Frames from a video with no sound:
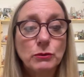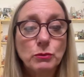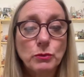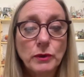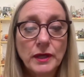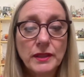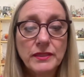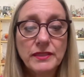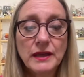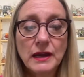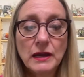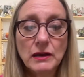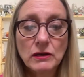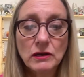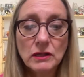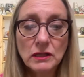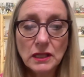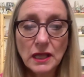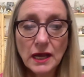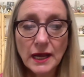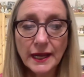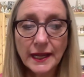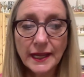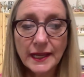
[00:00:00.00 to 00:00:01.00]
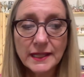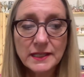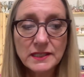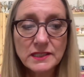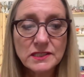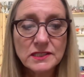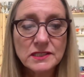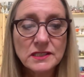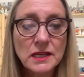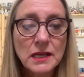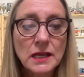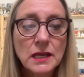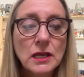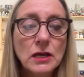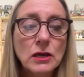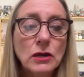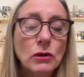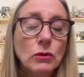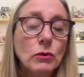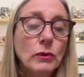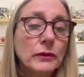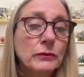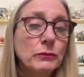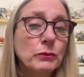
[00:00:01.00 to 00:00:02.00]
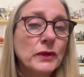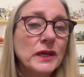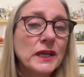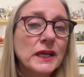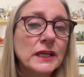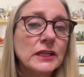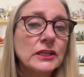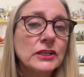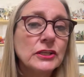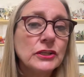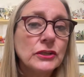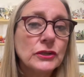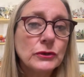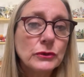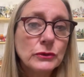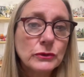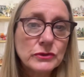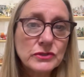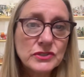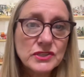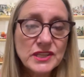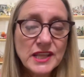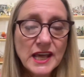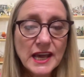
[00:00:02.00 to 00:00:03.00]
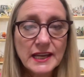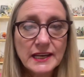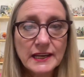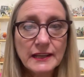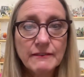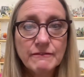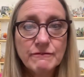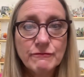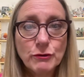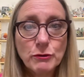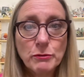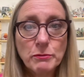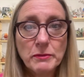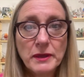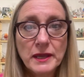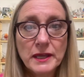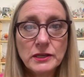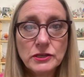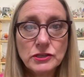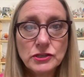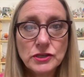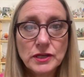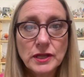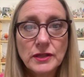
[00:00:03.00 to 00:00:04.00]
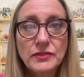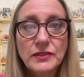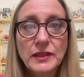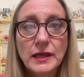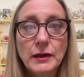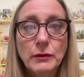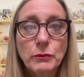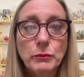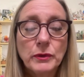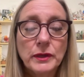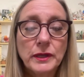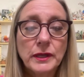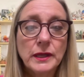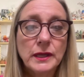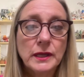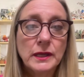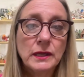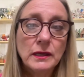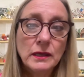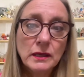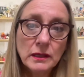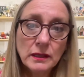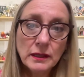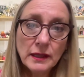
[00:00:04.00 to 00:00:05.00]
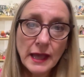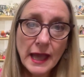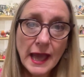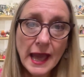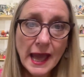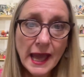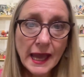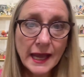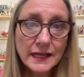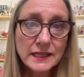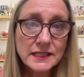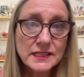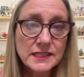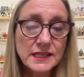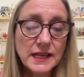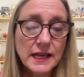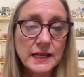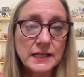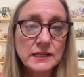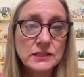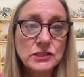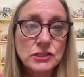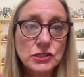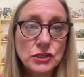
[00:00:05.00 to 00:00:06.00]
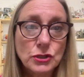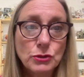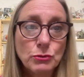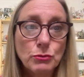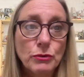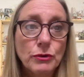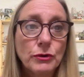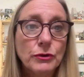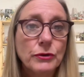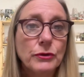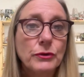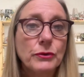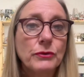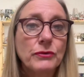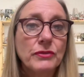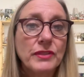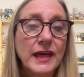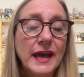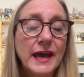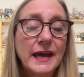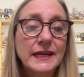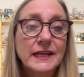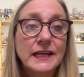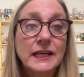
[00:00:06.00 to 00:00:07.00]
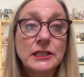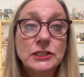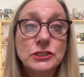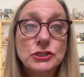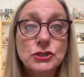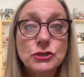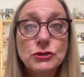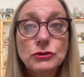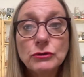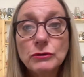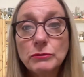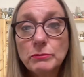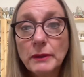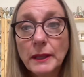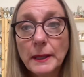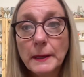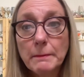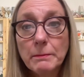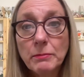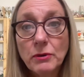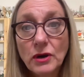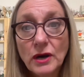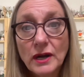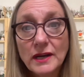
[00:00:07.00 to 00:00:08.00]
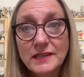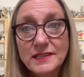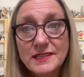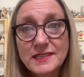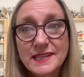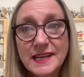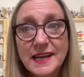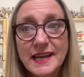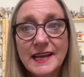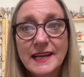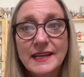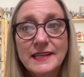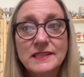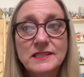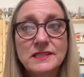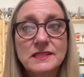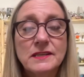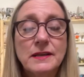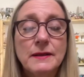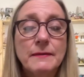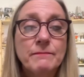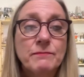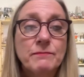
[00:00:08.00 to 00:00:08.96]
with our clients. When we can use that information that we access through that attunement process,